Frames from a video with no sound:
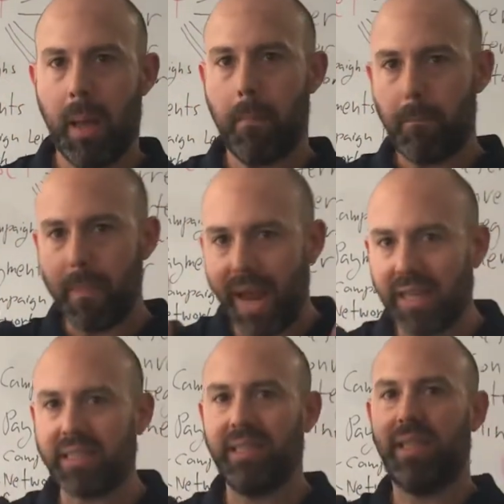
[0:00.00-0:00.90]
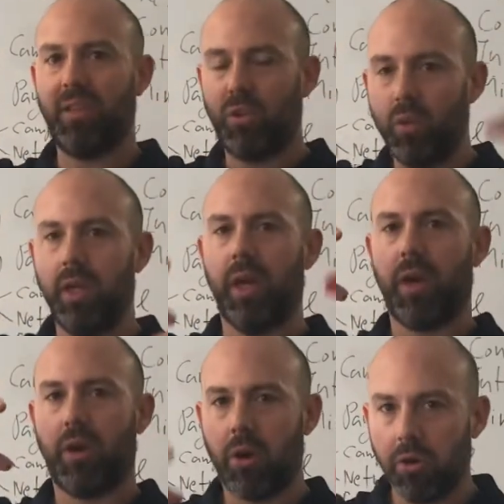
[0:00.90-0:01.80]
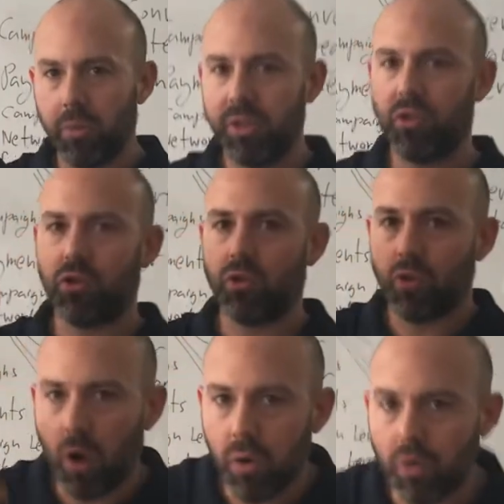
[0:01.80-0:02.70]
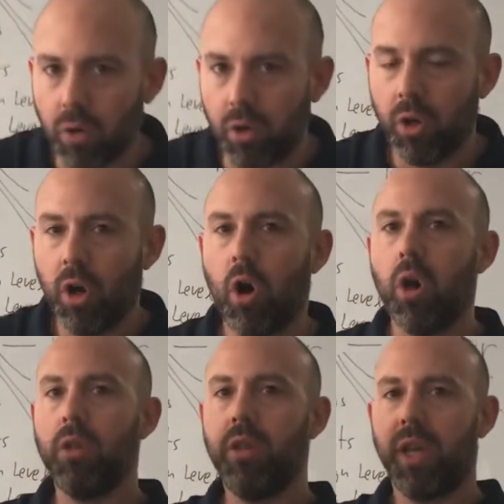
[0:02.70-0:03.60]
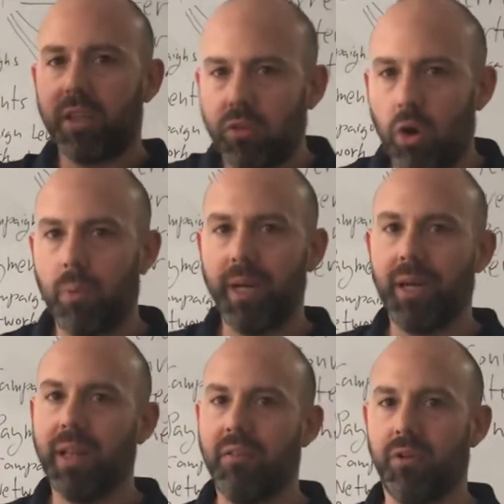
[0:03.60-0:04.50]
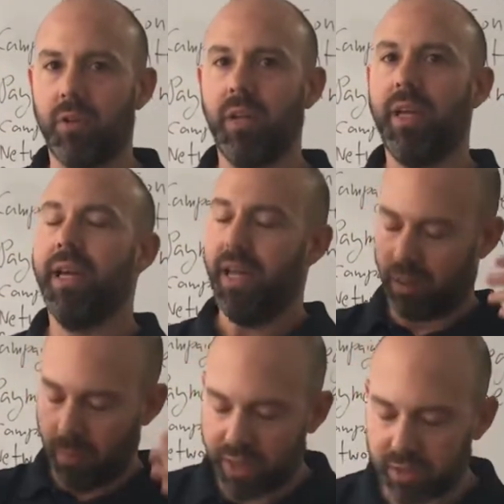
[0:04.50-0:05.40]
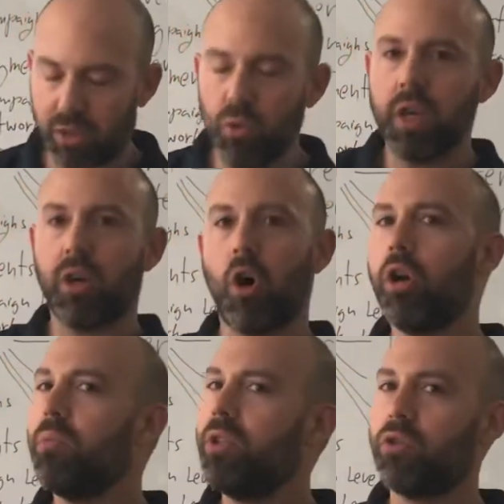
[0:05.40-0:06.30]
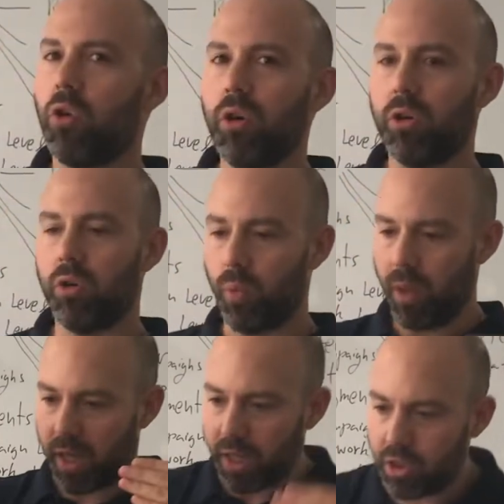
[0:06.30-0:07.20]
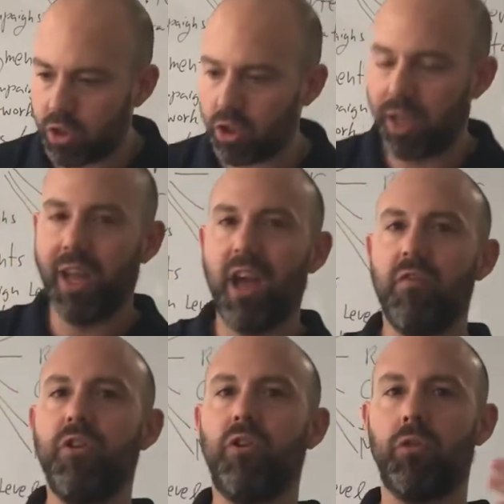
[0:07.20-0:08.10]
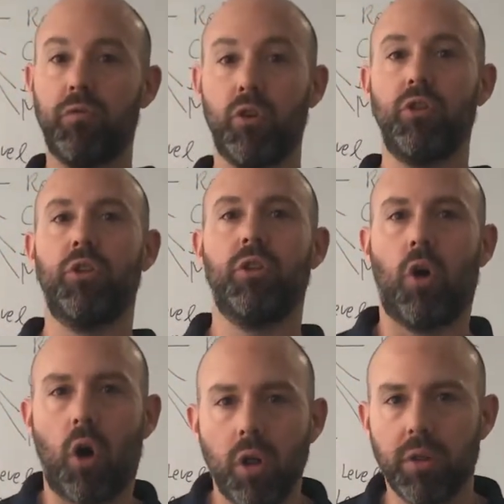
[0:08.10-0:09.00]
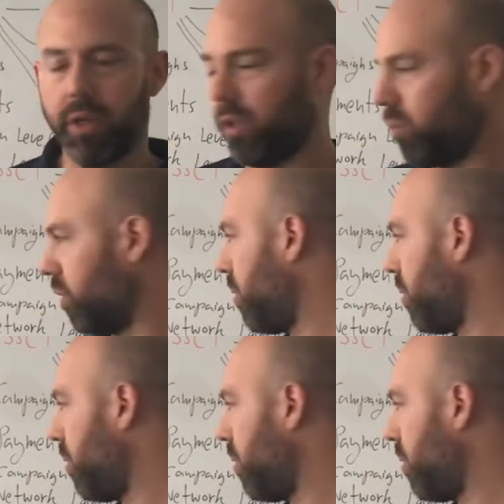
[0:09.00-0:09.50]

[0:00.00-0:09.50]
makes the Tuki economy stronger on the atomic level. It makes the Tuki economy stronger with each and every conversion on the network.